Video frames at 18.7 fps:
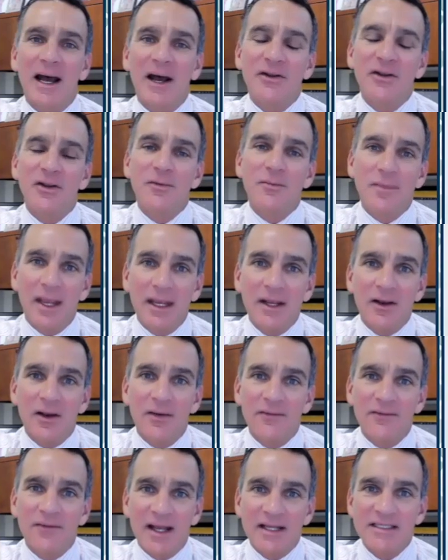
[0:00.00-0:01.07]
how do you make
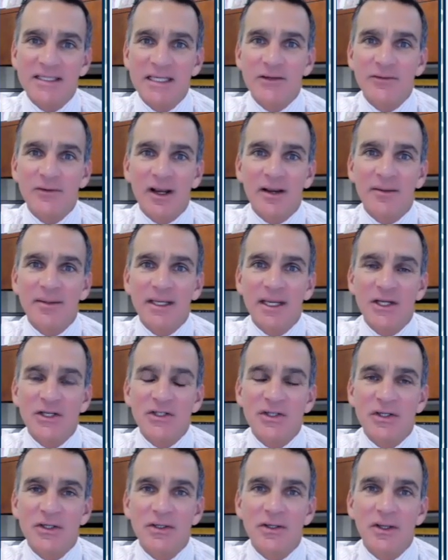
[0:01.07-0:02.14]
a vaccine
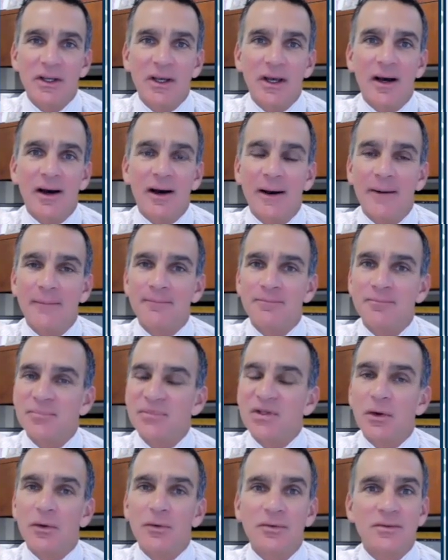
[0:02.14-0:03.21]
recommendation? Um,
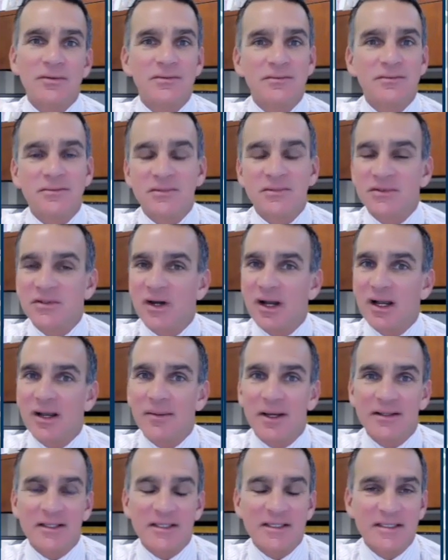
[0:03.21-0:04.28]
don't talk
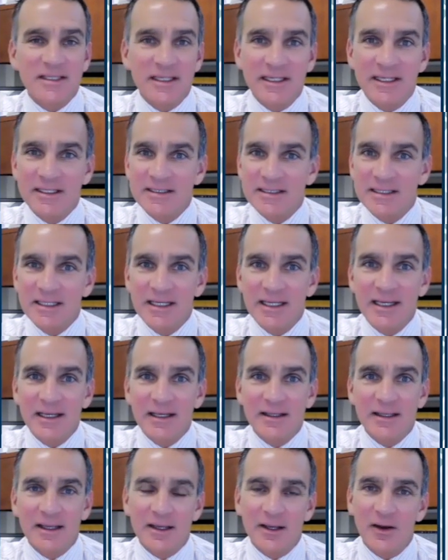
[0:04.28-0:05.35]
about the CDC
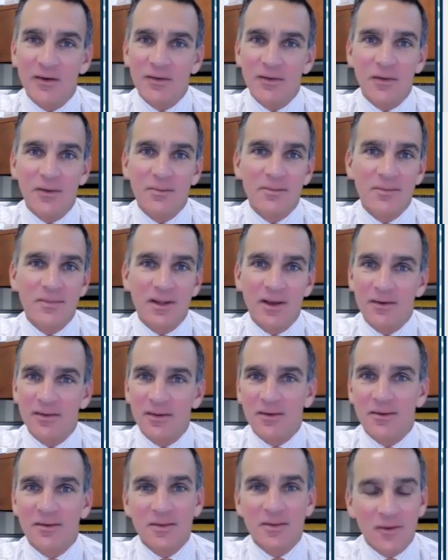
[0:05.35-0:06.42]
and you know the you know
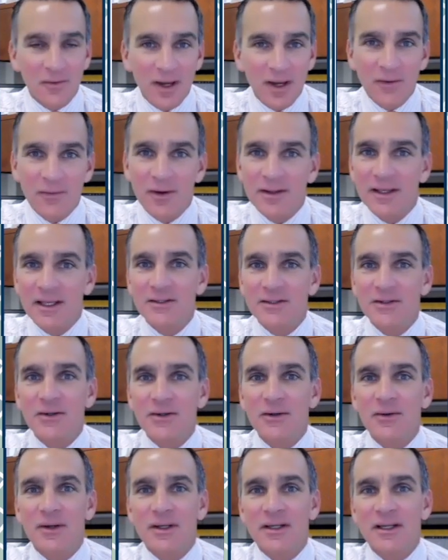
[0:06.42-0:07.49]
the, the great work they
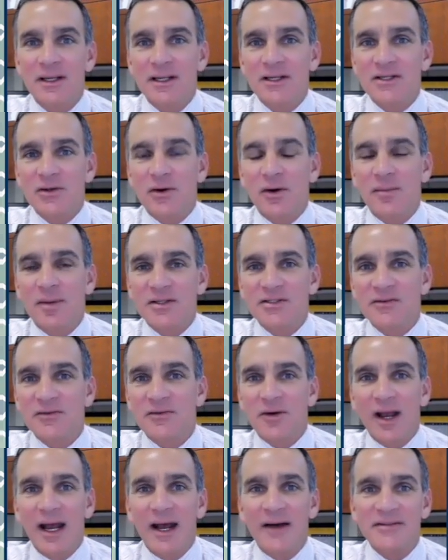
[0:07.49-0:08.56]
do and show a bunch of
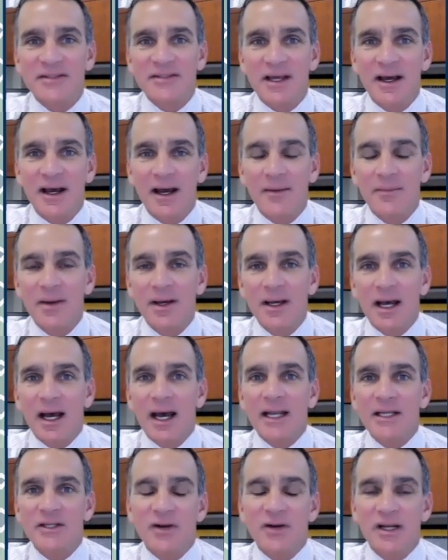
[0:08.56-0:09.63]
graphs. Um,
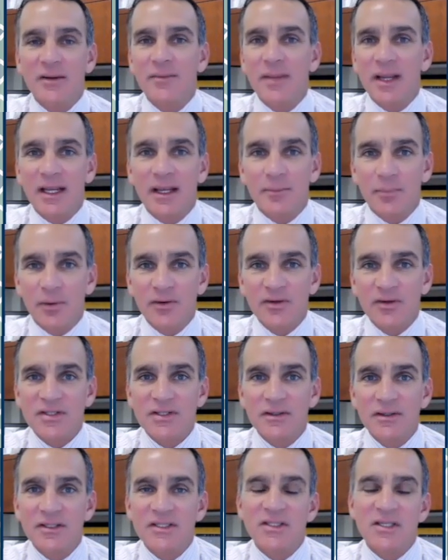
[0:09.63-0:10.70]
I try to make it
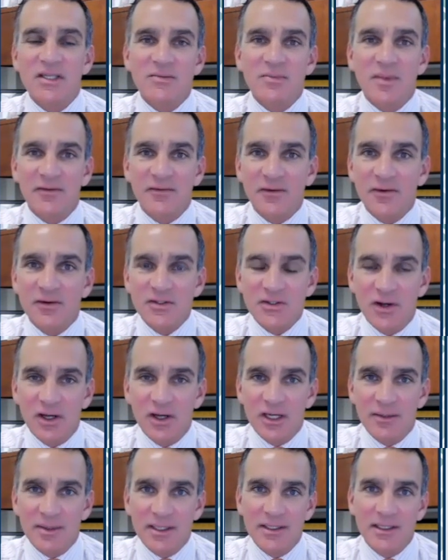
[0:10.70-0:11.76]
personal is is my first
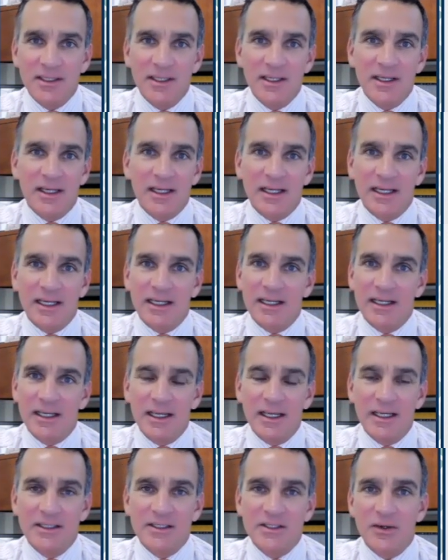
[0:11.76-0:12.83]
argument, uh,
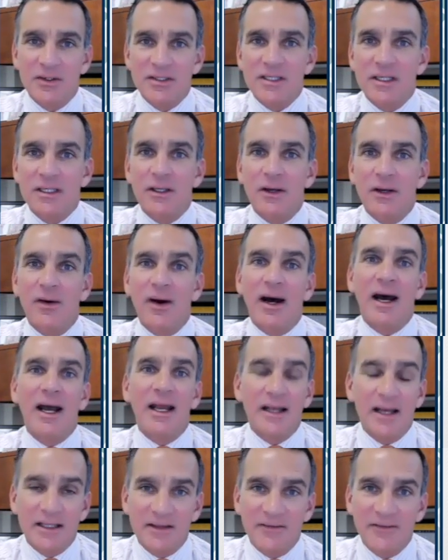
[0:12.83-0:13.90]
and so it's you know I
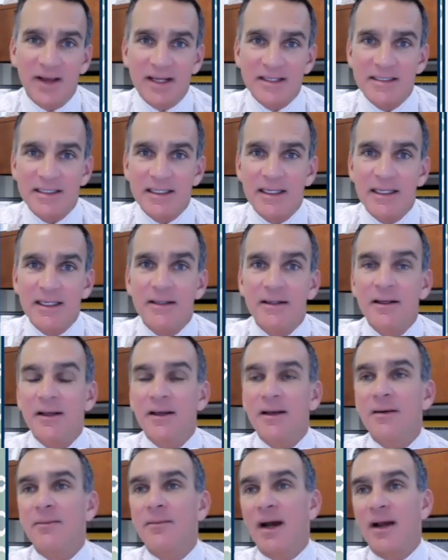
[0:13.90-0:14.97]
got the vaccine.
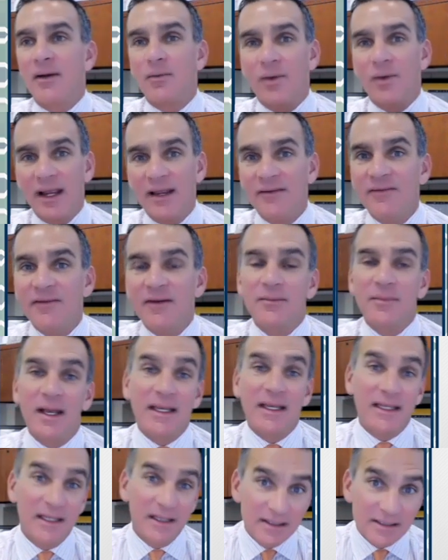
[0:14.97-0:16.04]
My wife and my
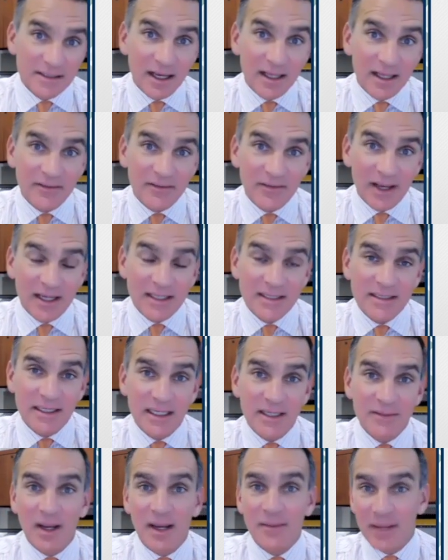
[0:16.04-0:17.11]
kids got the
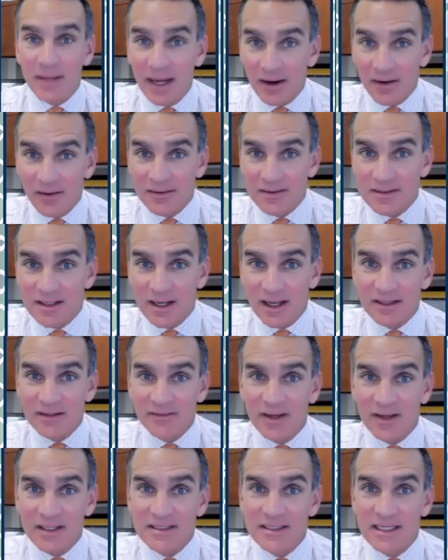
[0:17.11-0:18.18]
vaccine. My parents got the
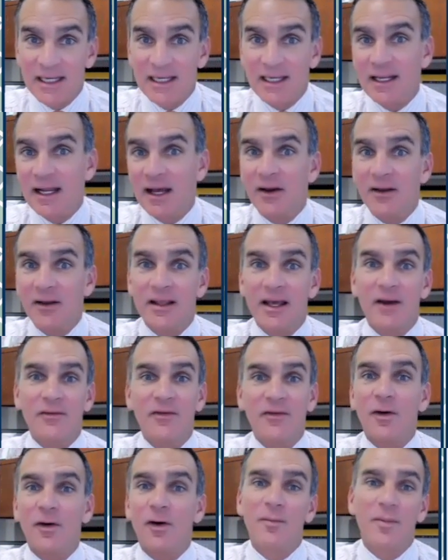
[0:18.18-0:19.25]
vaccine, and not only that,
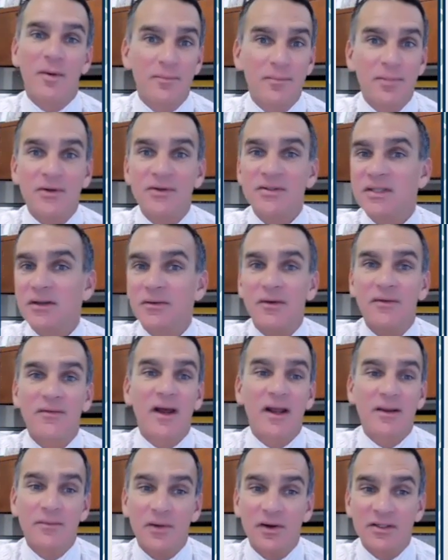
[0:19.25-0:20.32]
we've all been boosted. We've
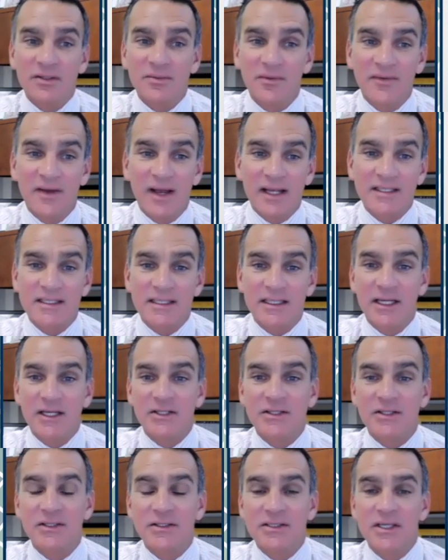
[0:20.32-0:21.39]
had multiple
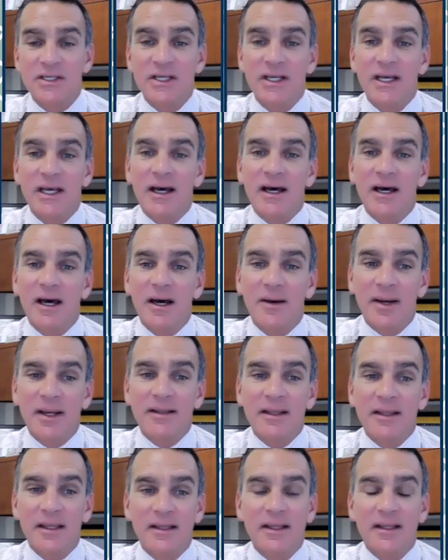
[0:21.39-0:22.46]
vaccinations. Um, I
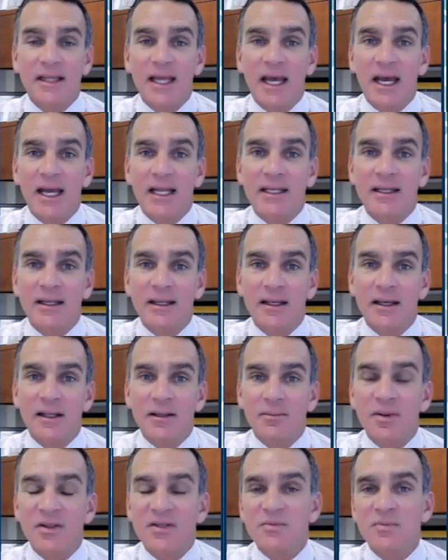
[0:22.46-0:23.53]
think that that
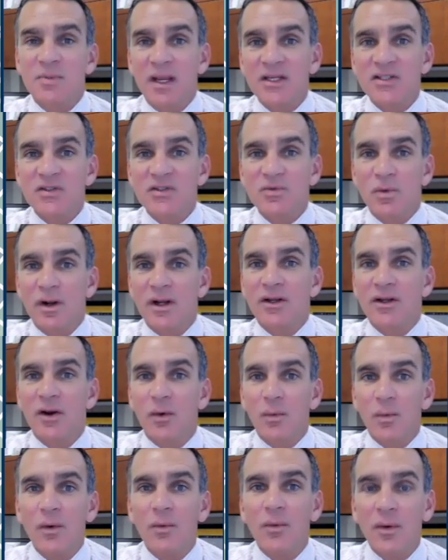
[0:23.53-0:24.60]
because uh, patients want to know,
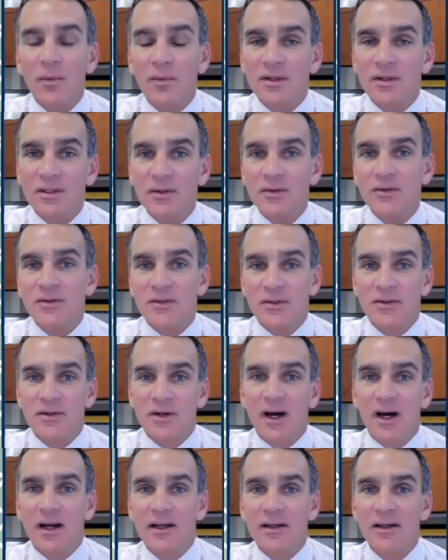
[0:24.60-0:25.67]
well, what would you do,
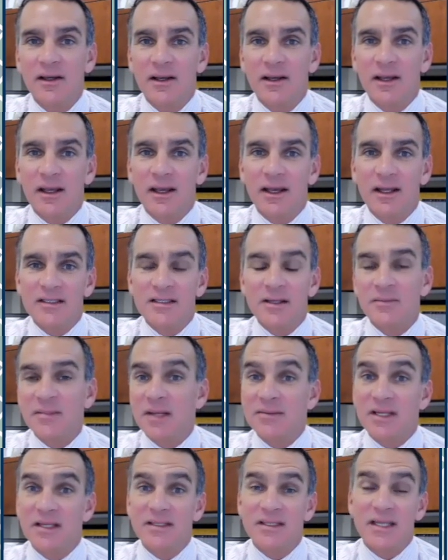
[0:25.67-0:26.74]
doc? And
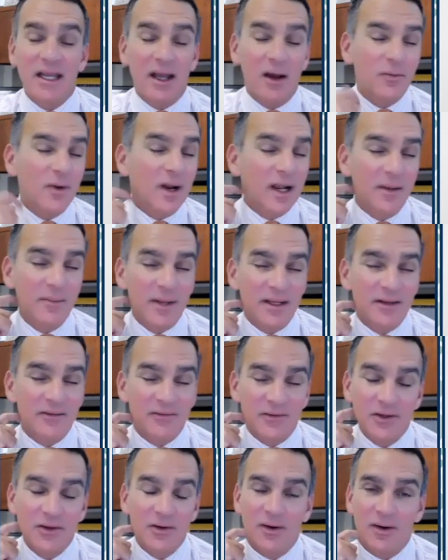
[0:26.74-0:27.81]
sometimes I'll say, I'll recommend it for
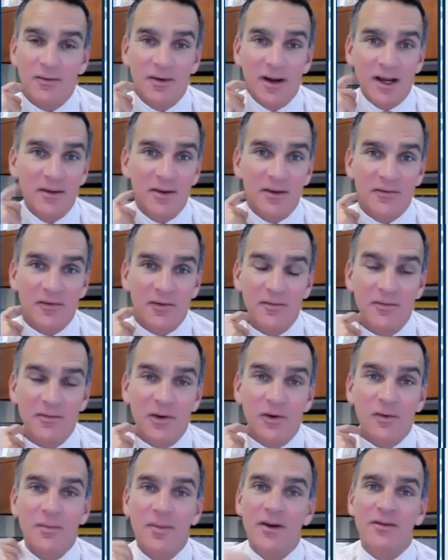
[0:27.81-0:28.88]
you. I'll recommend it for
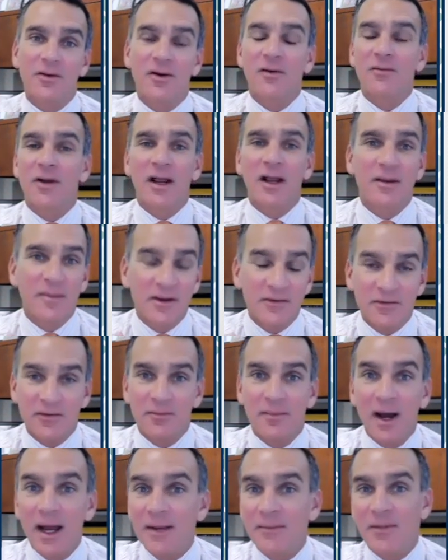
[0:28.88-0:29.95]
your mother. I'll recommend it for
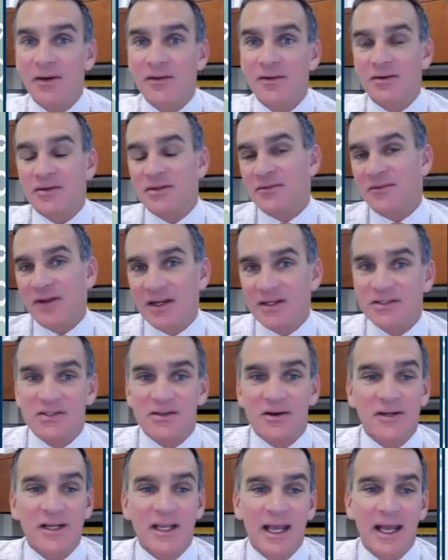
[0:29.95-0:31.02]
my mother. She, in fact, she's
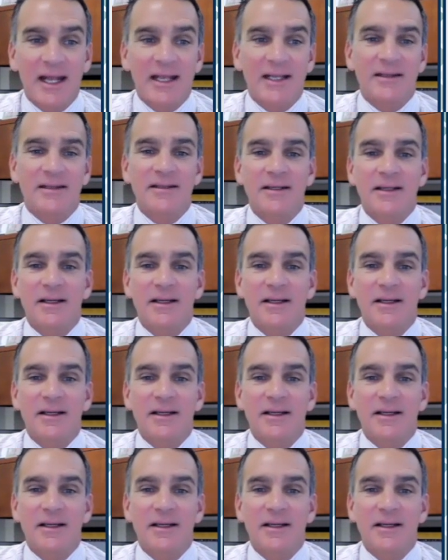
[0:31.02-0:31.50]
already had it.